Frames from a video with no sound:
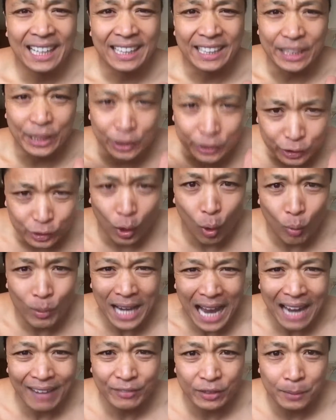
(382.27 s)
you don't
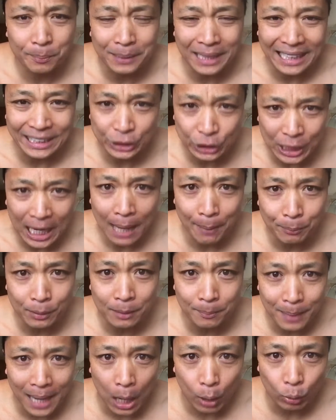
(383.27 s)
have to be a
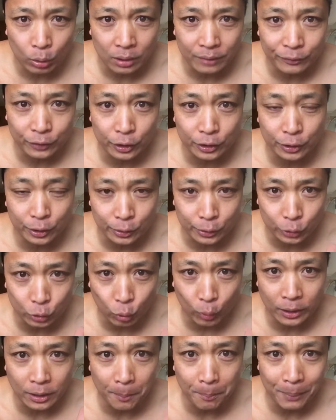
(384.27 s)
champion powerlifter to
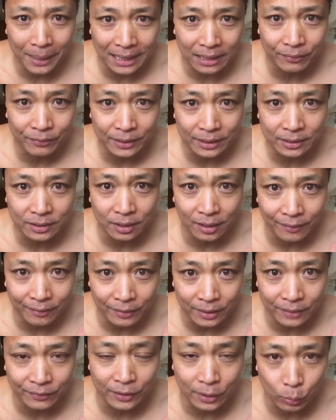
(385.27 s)
enjoy the benefits
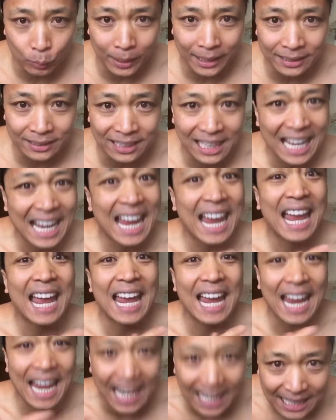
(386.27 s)
of lifting weights.
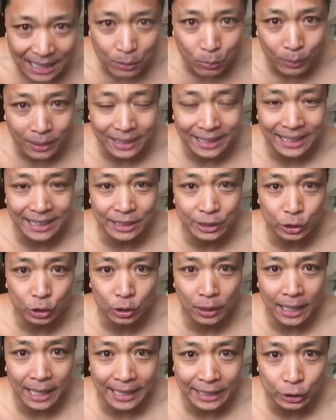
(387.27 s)
Anyone can
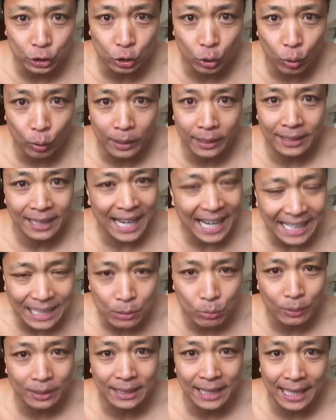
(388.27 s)
enjoy,
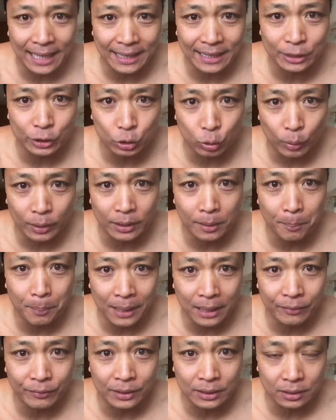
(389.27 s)
anyone can enjoy the
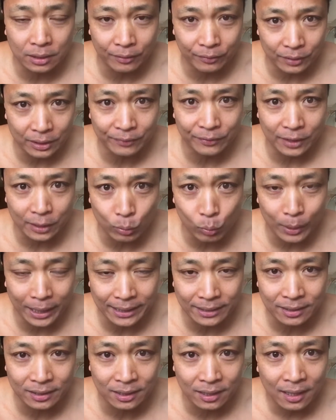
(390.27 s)
benefits of lifting
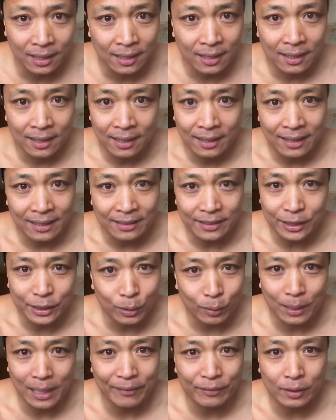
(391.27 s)
weights. You
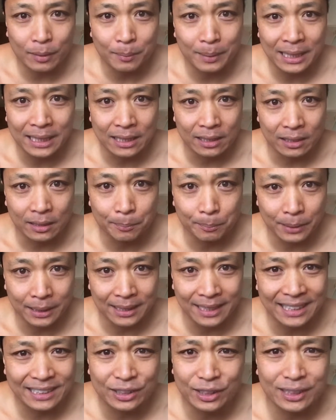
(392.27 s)
don't have to be an
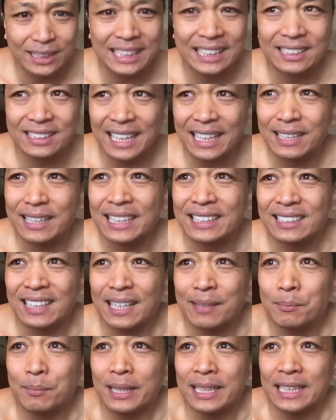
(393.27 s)
Olympian. It's just, it's like, it's
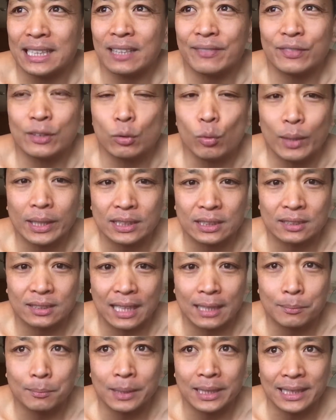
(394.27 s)
like money. Lifting weights is
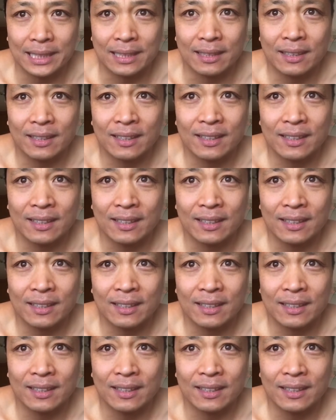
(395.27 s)
like money